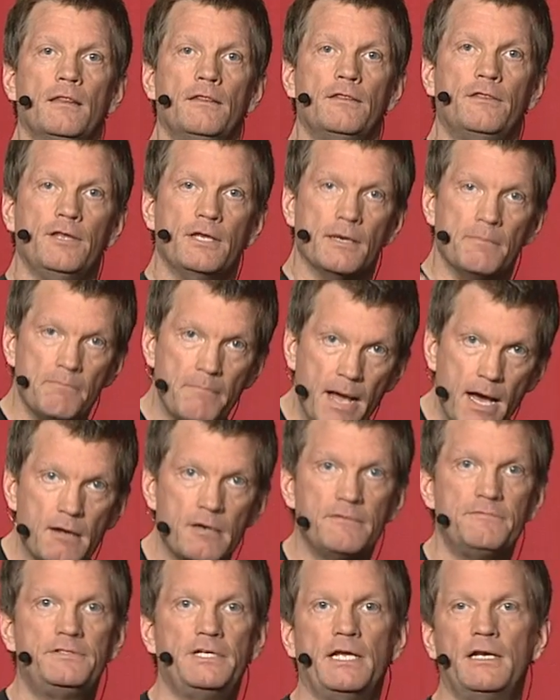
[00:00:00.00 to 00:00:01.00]
the amount
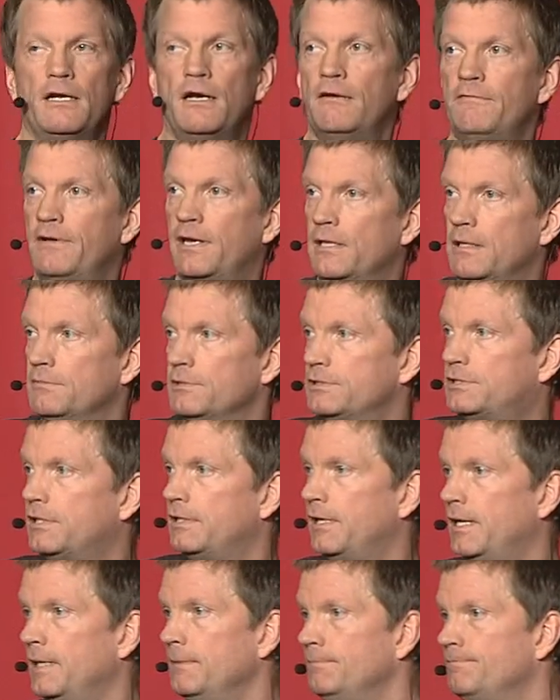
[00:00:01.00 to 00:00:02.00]
of data available
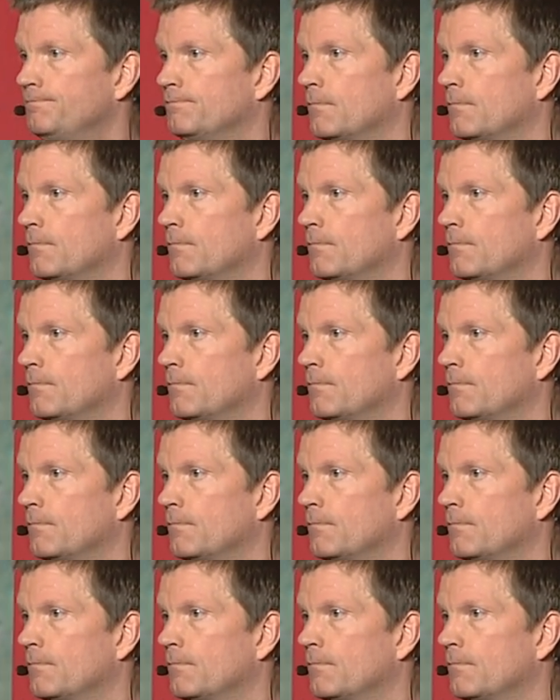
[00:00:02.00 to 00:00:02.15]
today,